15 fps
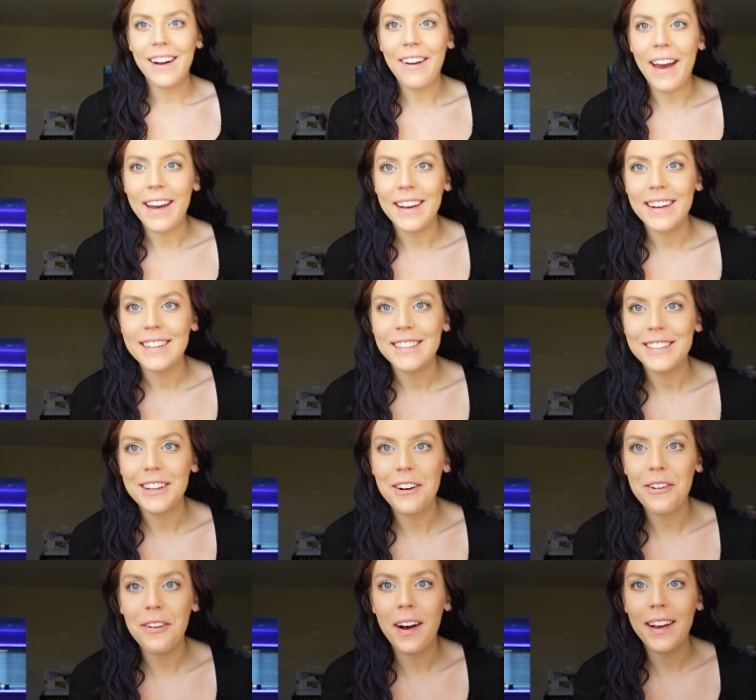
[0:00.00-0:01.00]
Okay,
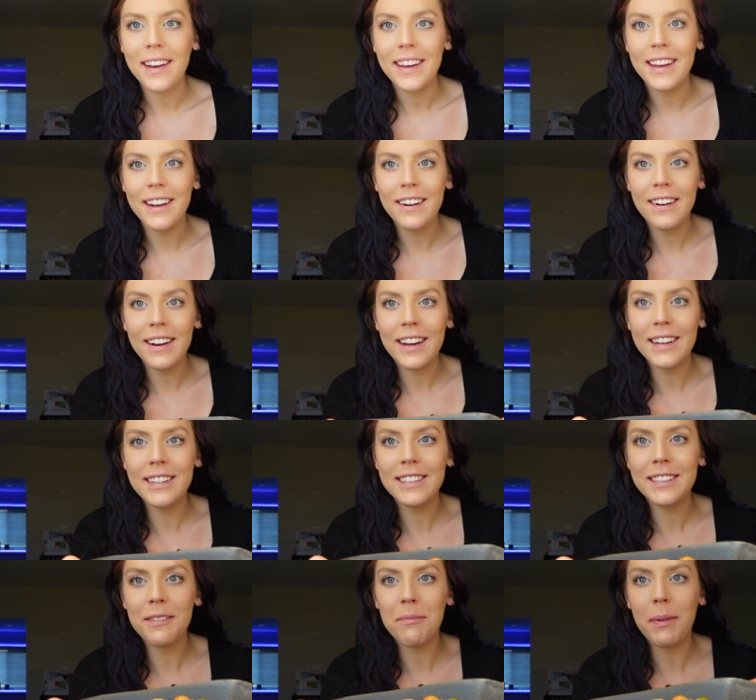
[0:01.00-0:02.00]
so here
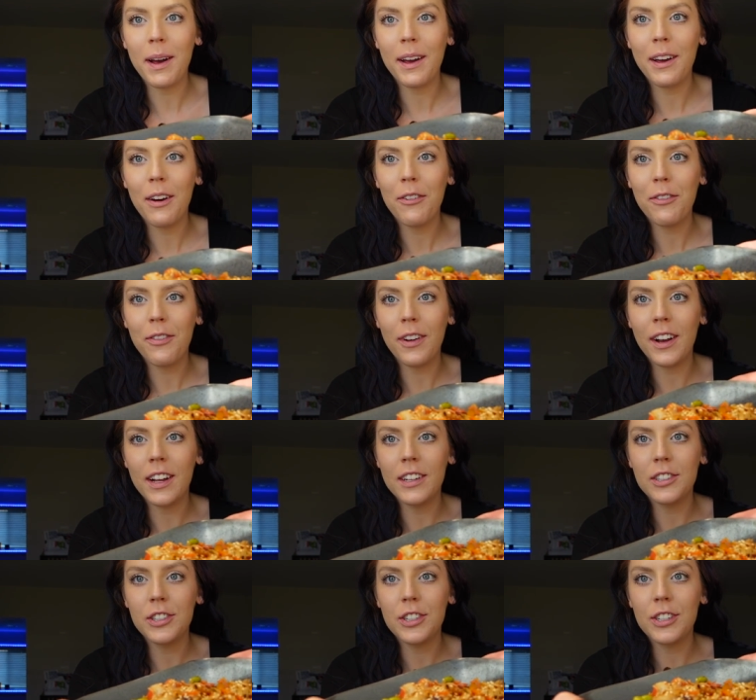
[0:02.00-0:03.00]
is my
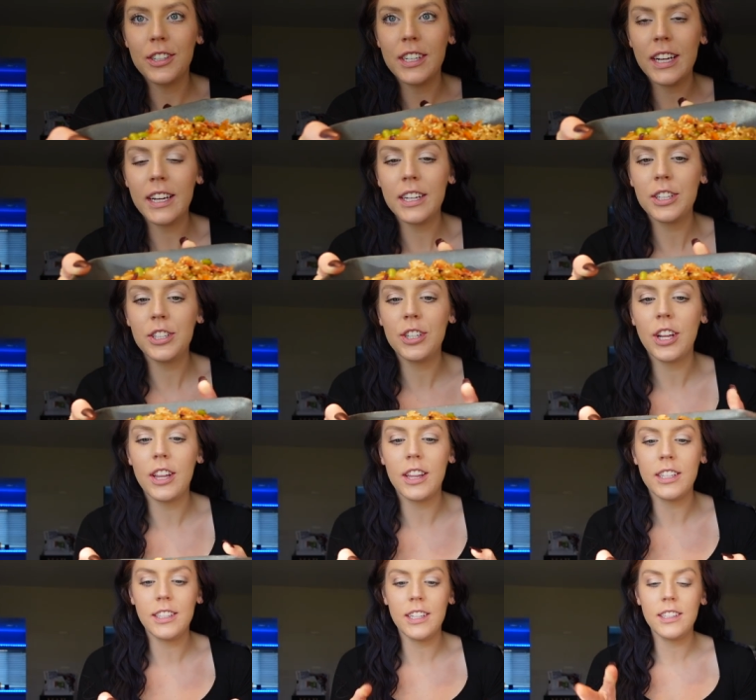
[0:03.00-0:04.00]
finished dish.
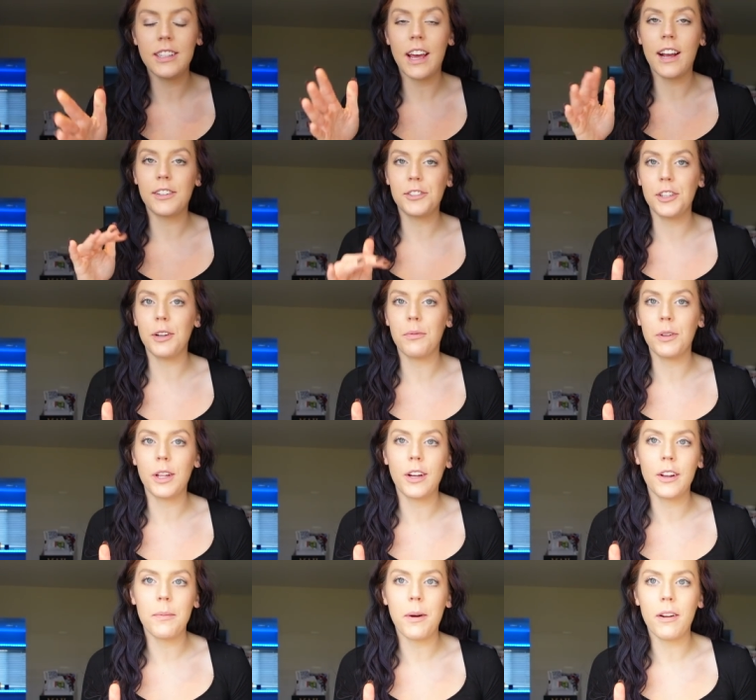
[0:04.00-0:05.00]
This is actually a really
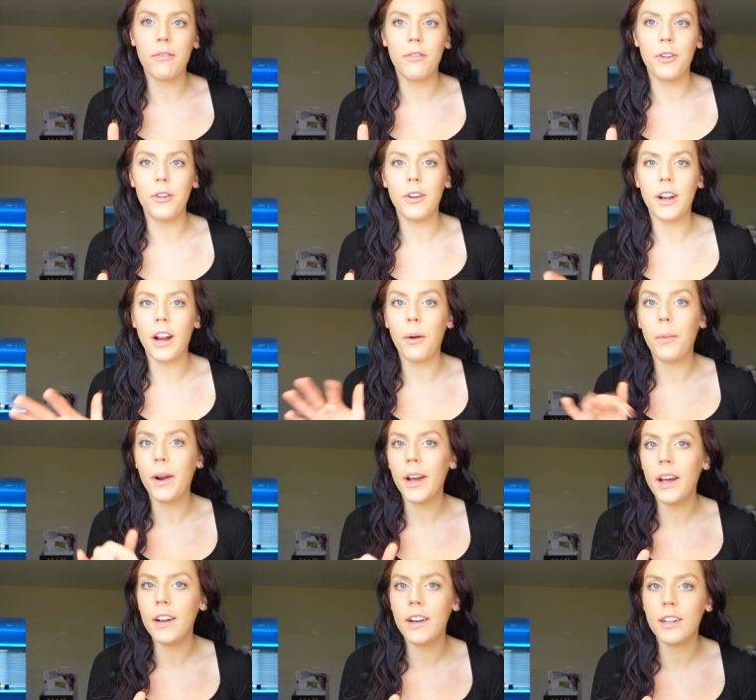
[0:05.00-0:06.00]
good amount of food and I
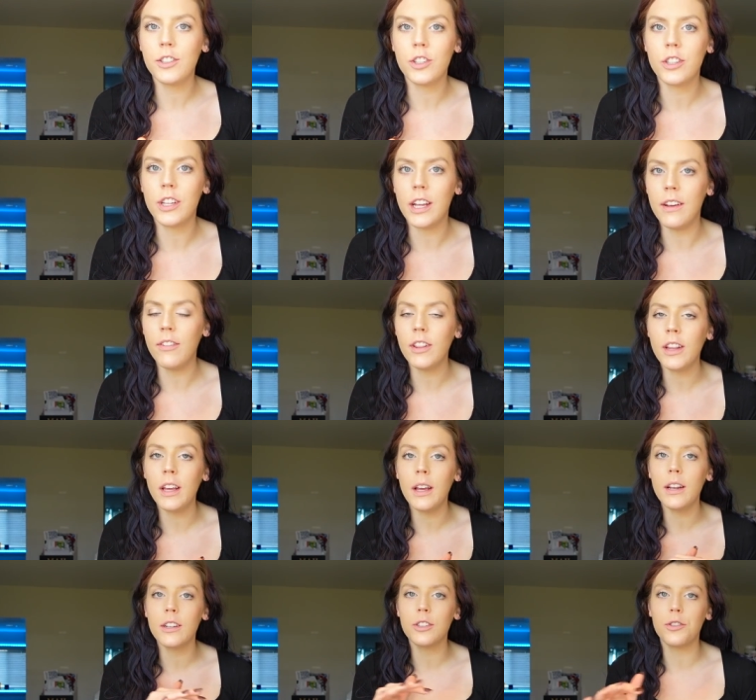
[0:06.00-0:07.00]
went ahead and I just
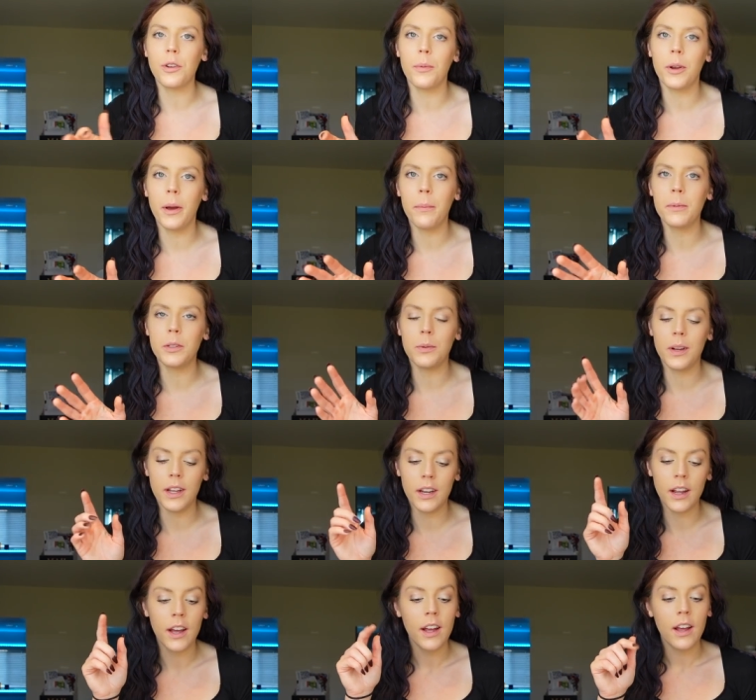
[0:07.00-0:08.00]
evenly distribute it
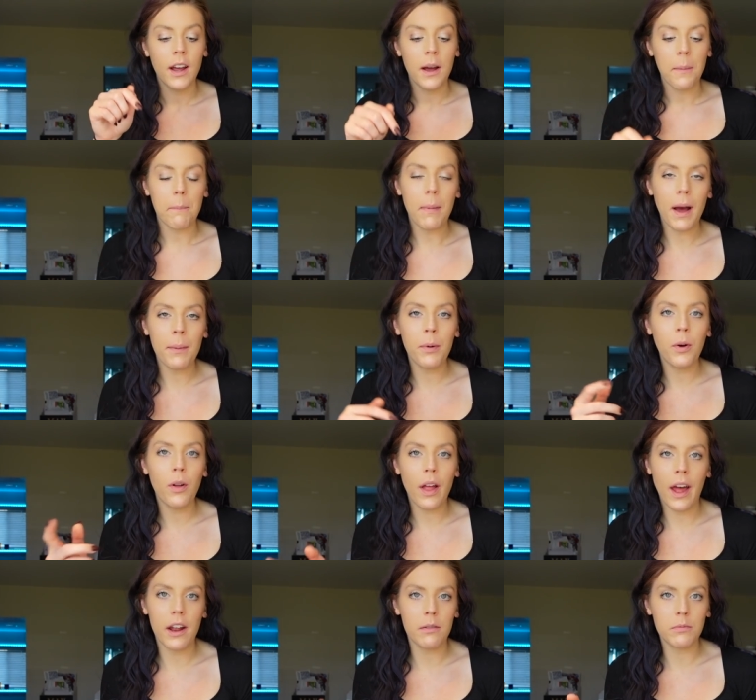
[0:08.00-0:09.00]
between my
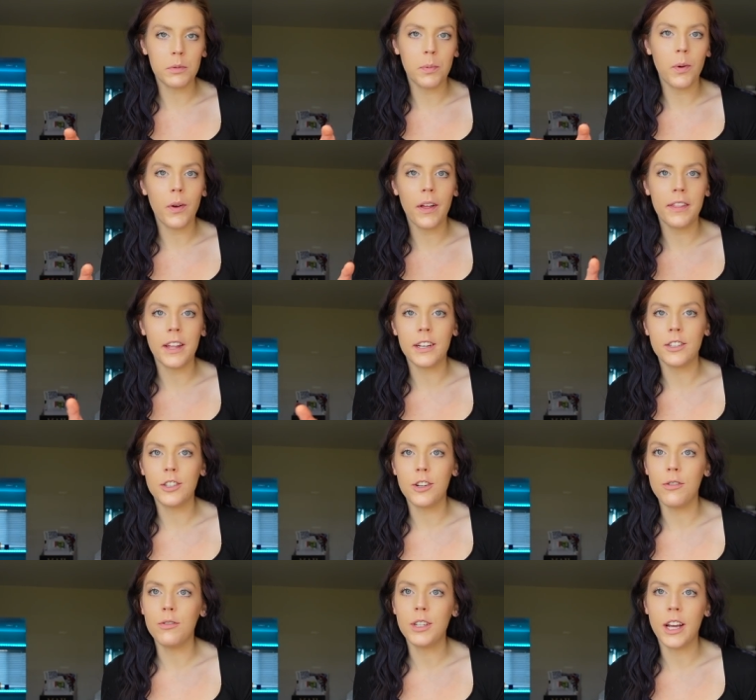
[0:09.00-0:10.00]
bowl, Adam's bowl, and then
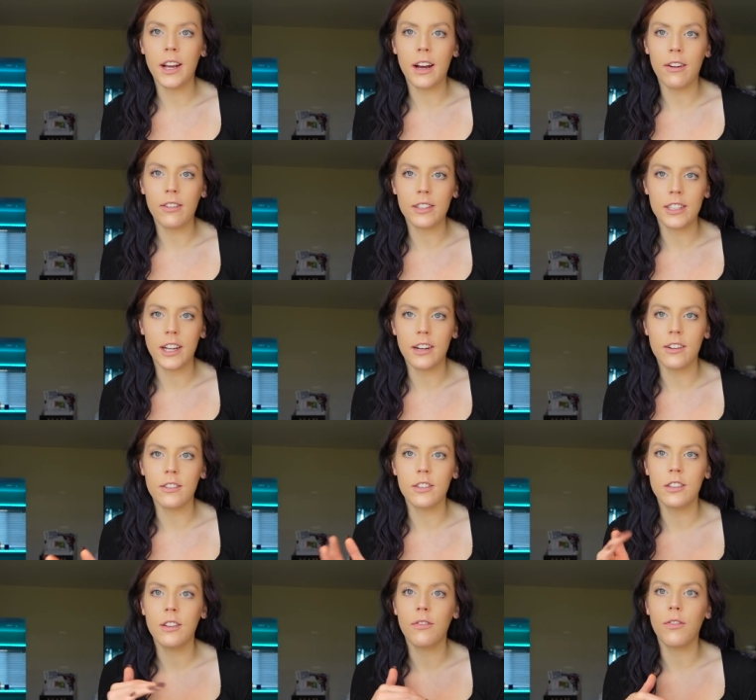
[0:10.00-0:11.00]
two takeout
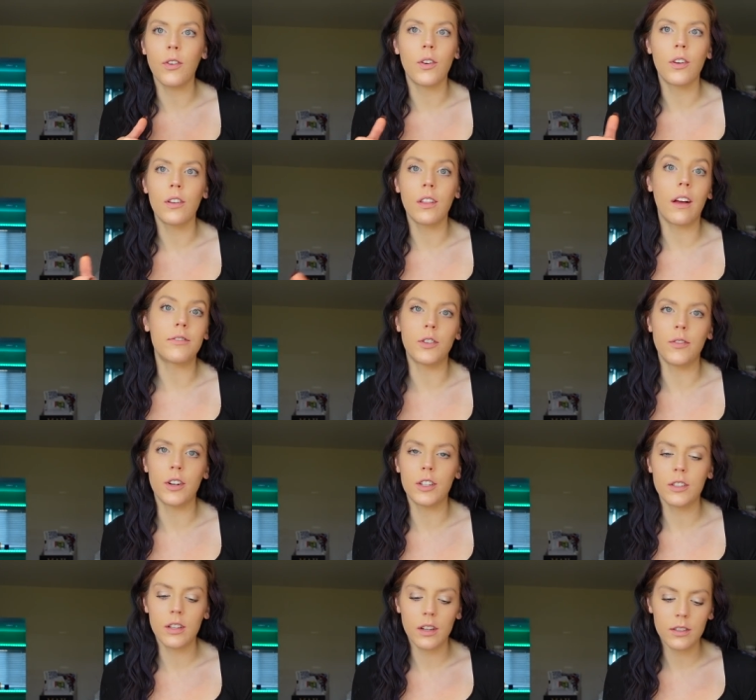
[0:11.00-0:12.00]
containers for
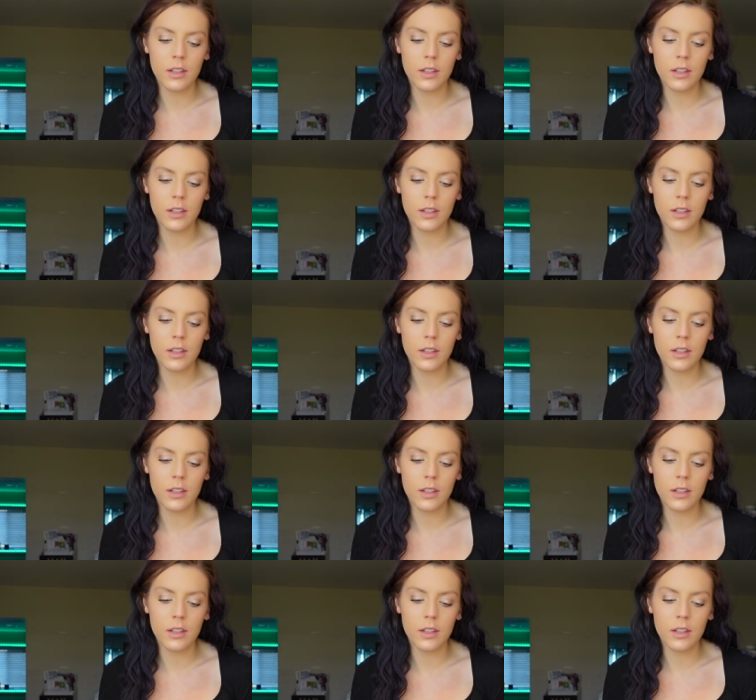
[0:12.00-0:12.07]
leftovers.